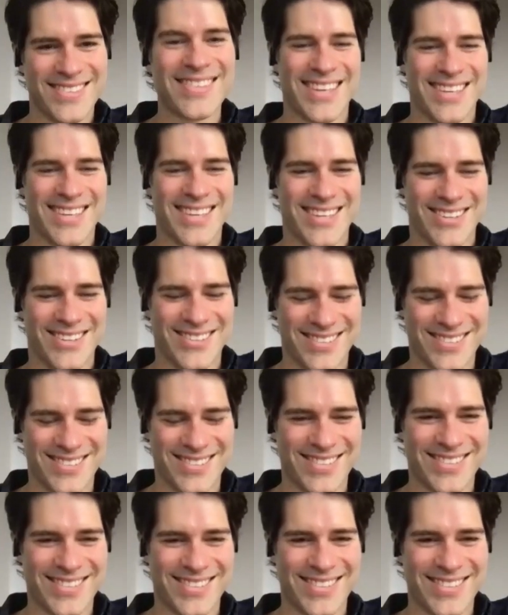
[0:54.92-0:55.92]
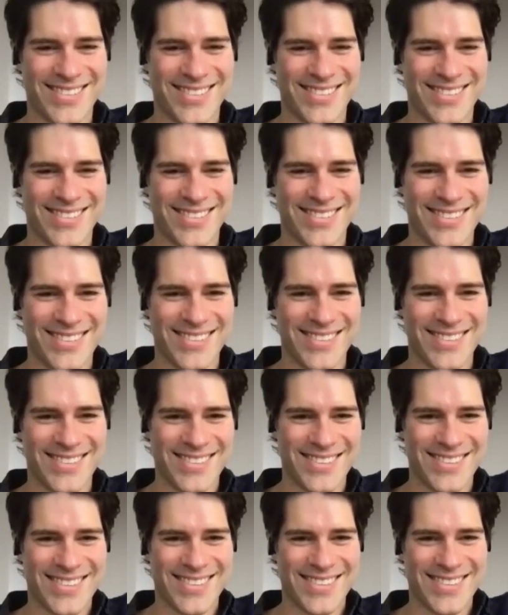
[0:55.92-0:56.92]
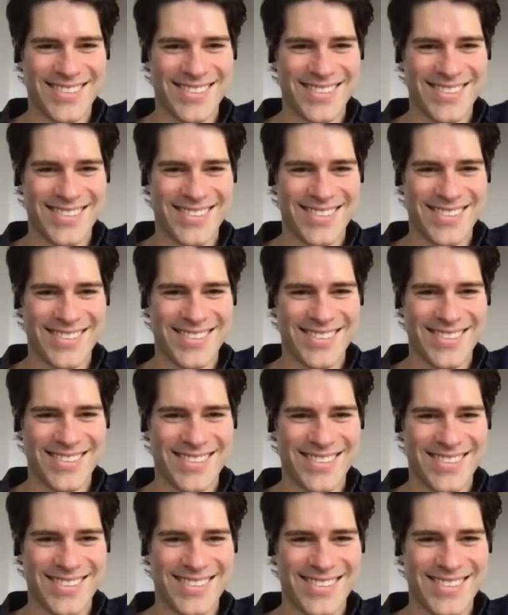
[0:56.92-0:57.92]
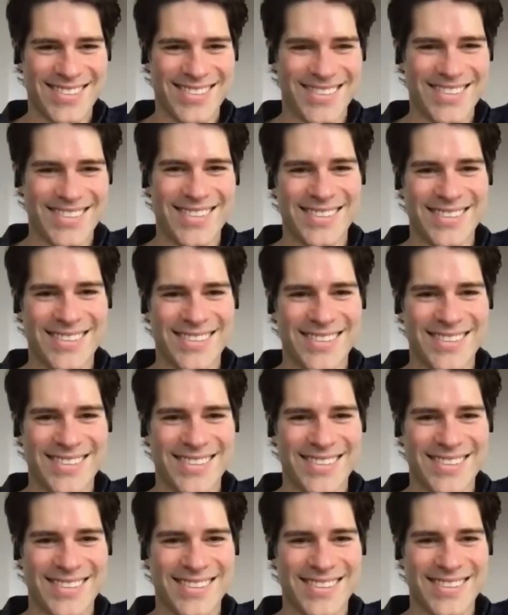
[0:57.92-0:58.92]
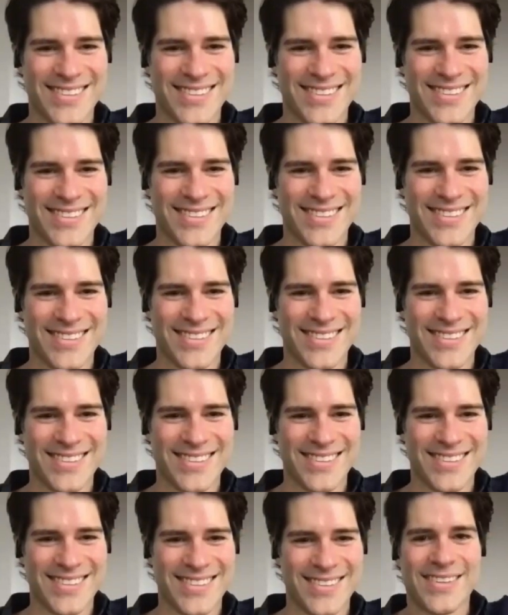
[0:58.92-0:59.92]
(silent)